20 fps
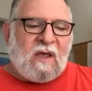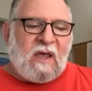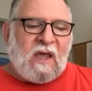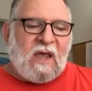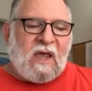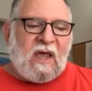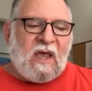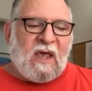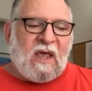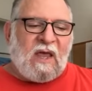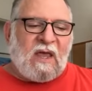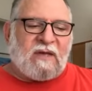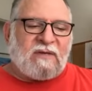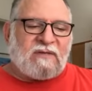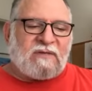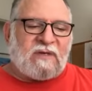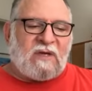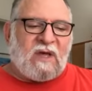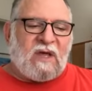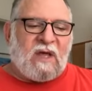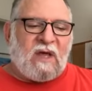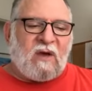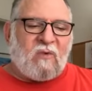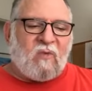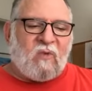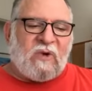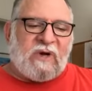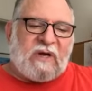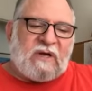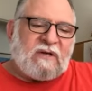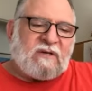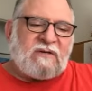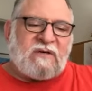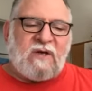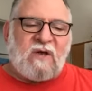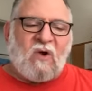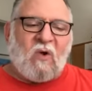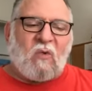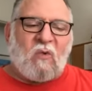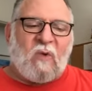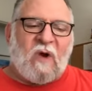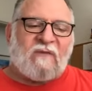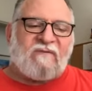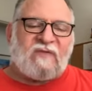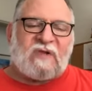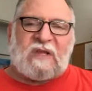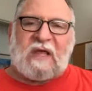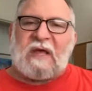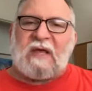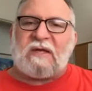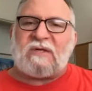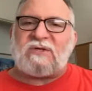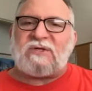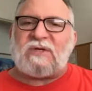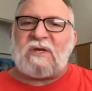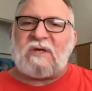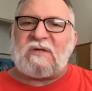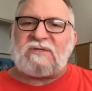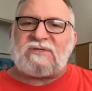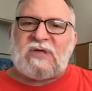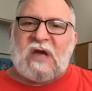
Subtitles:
And read, Revelation